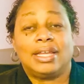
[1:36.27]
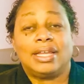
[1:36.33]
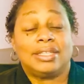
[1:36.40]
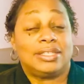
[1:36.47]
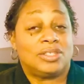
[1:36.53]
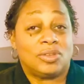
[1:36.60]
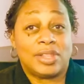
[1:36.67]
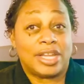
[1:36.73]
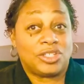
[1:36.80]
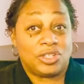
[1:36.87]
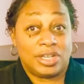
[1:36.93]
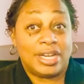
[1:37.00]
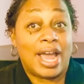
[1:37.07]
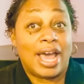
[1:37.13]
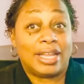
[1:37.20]
so that
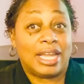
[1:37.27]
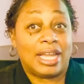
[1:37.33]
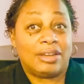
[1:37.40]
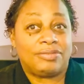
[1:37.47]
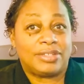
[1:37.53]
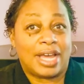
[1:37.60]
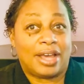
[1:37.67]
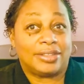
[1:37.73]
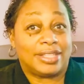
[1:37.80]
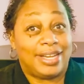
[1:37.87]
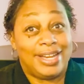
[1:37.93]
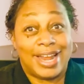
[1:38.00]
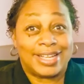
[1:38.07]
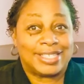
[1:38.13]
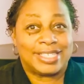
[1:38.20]
you're not left out the
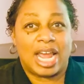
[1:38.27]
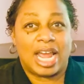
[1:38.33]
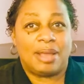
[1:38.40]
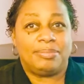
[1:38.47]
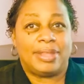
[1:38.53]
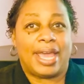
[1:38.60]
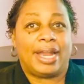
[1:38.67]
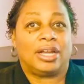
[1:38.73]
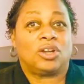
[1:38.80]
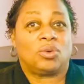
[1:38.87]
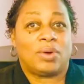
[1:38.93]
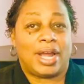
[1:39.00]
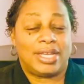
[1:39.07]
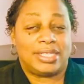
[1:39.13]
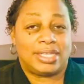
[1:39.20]
next time that a
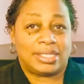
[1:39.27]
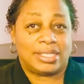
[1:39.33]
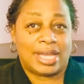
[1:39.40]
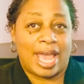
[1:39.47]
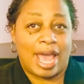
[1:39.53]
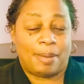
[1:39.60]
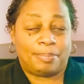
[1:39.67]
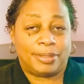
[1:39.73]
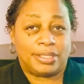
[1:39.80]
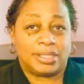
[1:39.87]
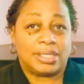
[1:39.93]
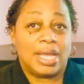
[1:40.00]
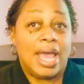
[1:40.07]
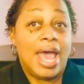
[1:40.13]
crisis happens.